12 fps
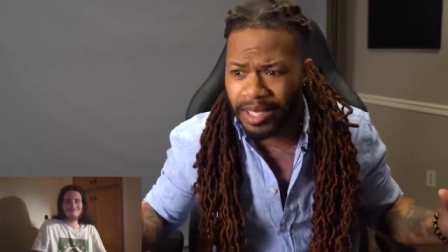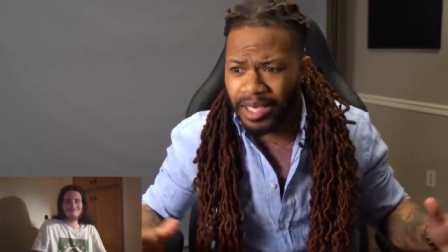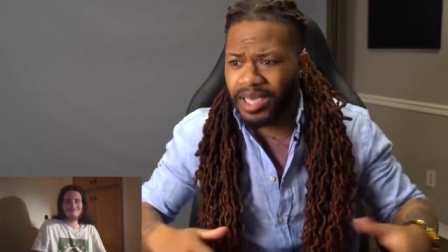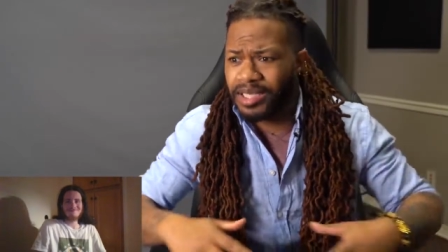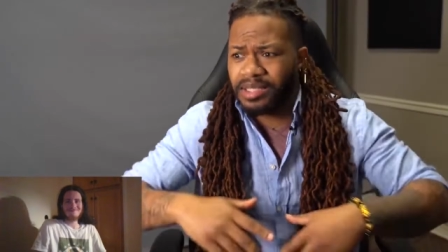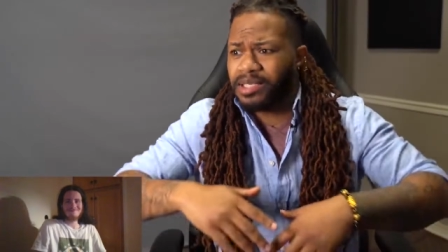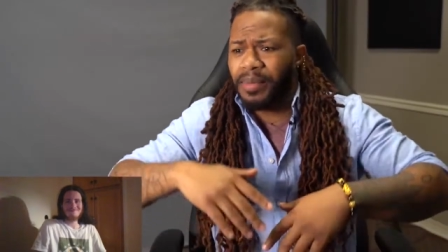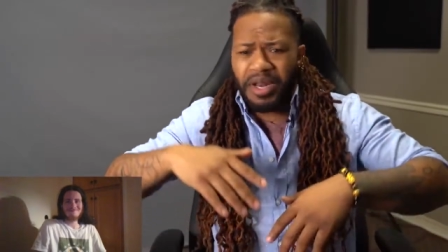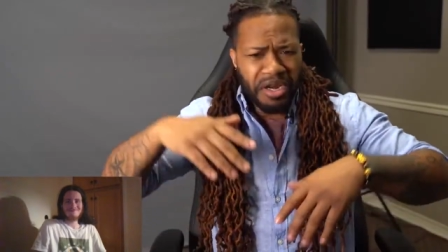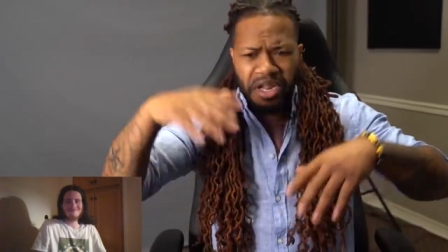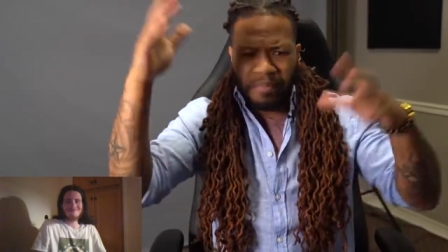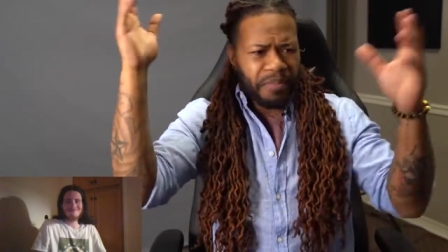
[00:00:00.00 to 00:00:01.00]
he gets to summon
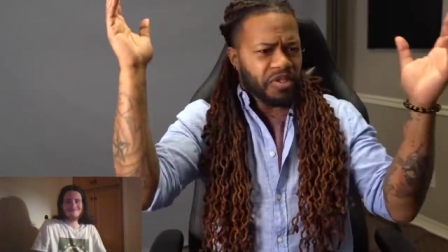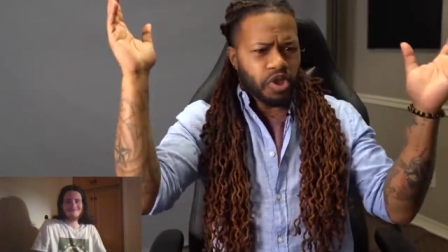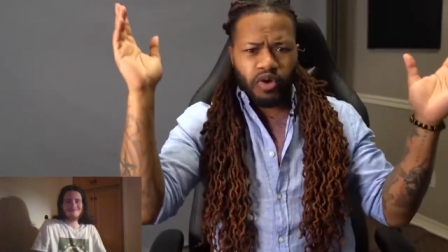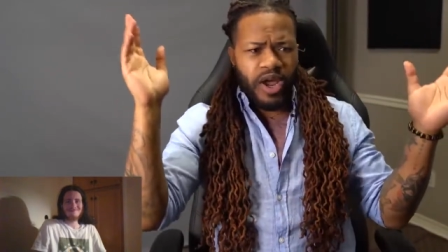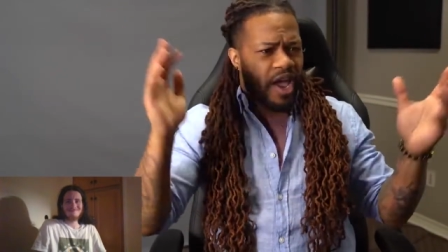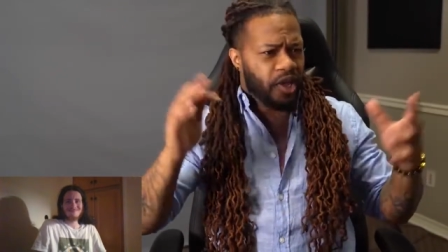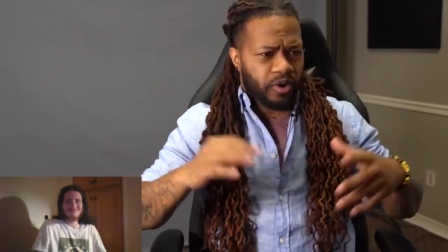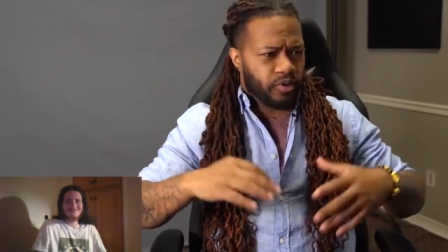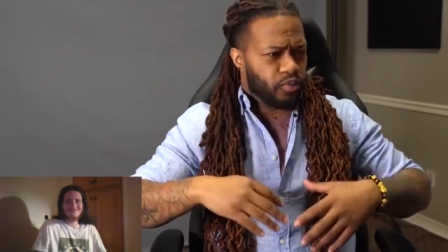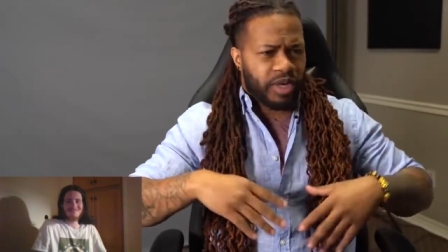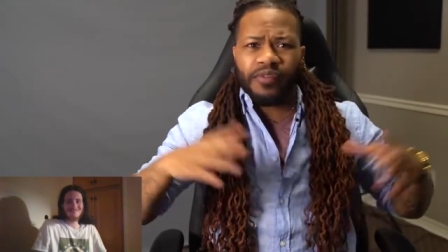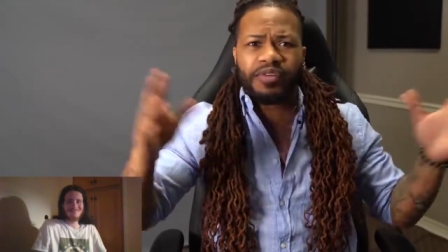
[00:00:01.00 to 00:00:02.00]
Netbuster Dragon or
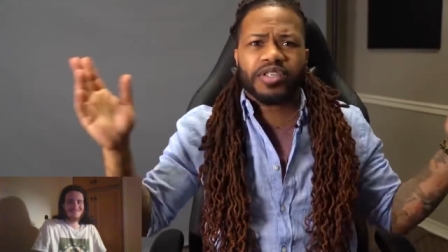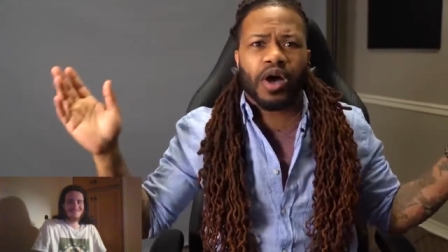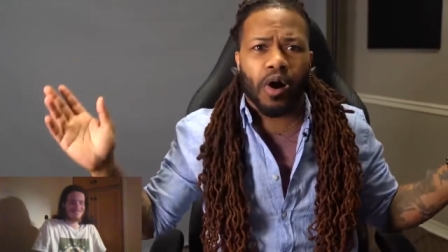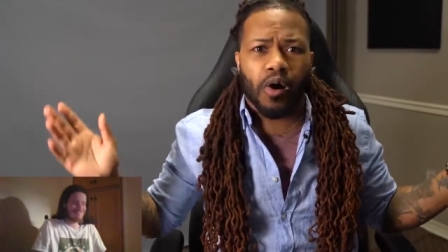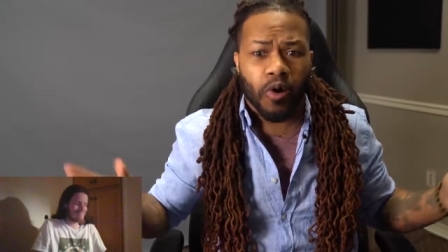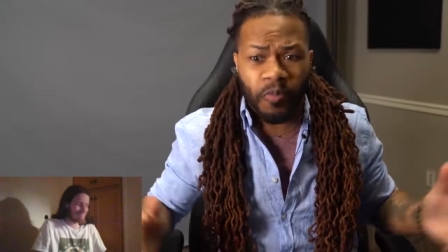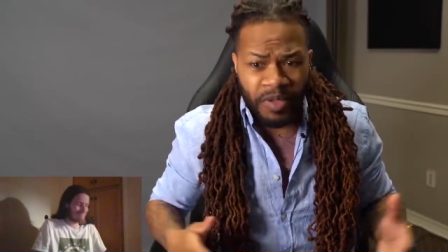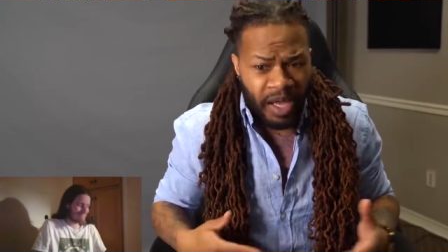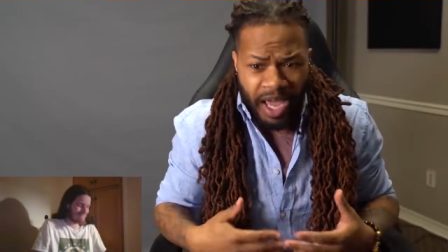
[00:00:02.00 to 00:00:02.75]
whatever it's called,